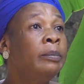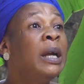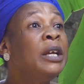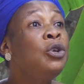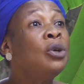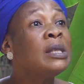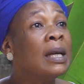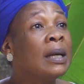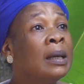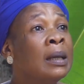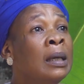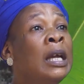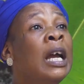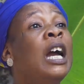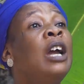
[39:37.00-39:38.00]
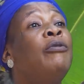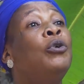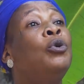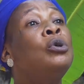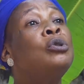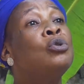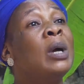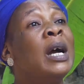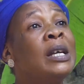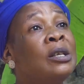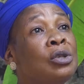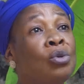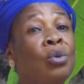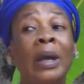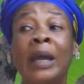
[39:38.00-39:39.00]
My daughter, I forgot to
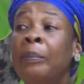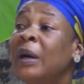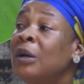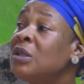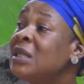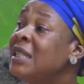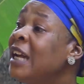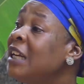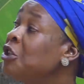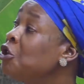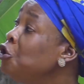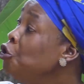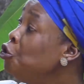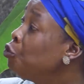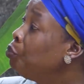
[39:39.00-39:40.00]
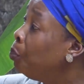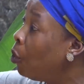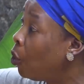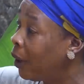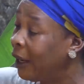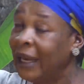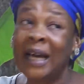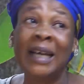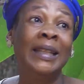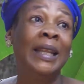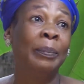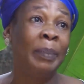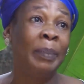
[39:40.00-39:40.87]
ask you about that new boy at the